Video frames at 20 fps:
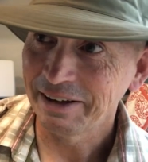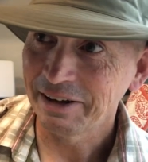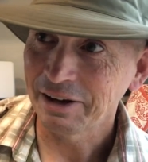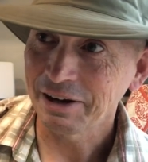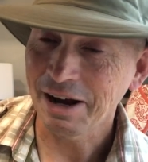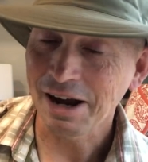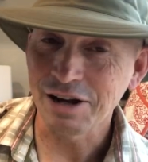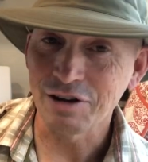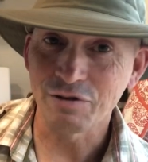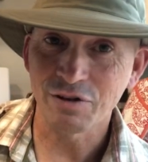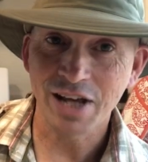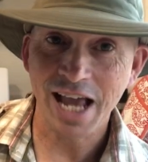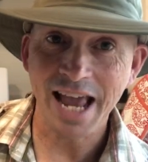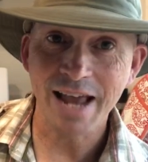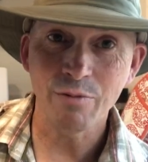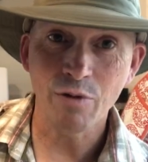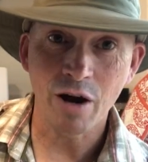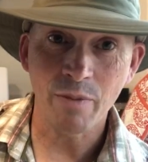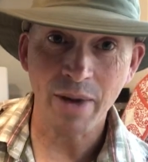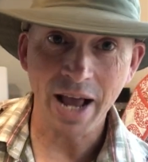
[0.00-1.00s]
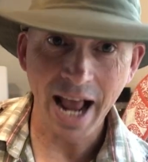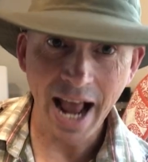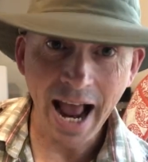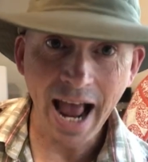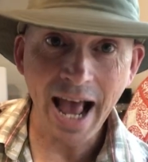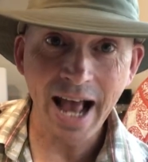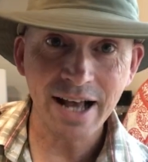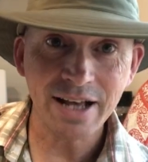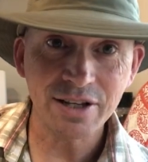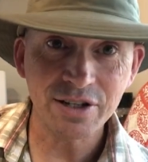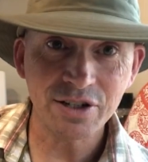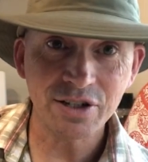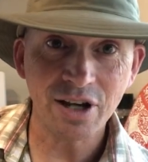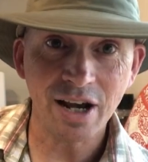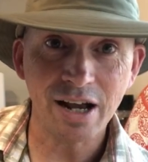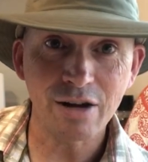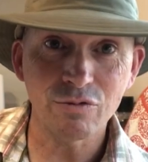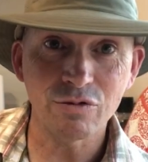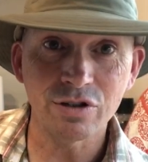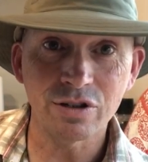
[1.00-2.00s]
kind of came up as
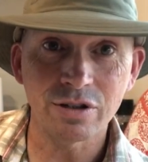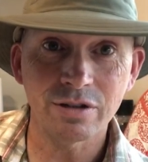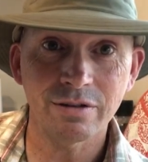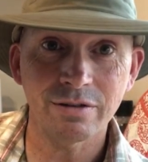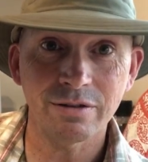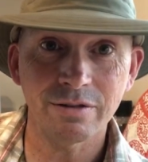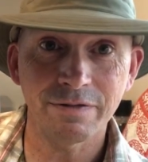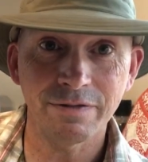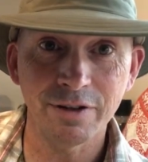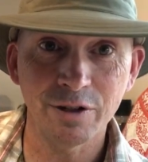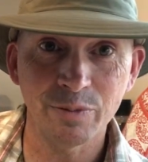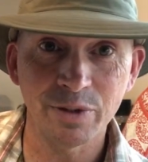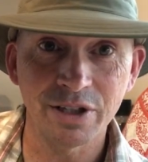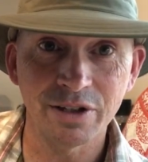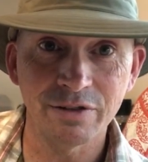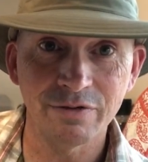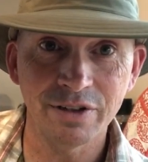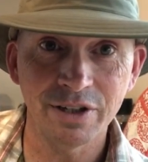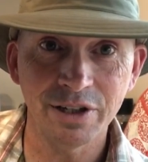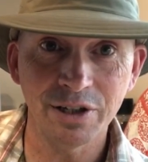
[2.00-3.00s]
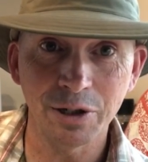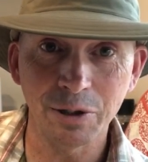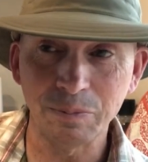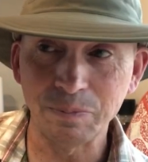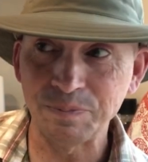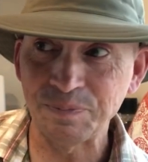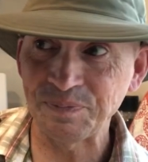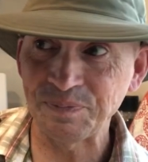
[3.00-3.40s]
I was filming the video.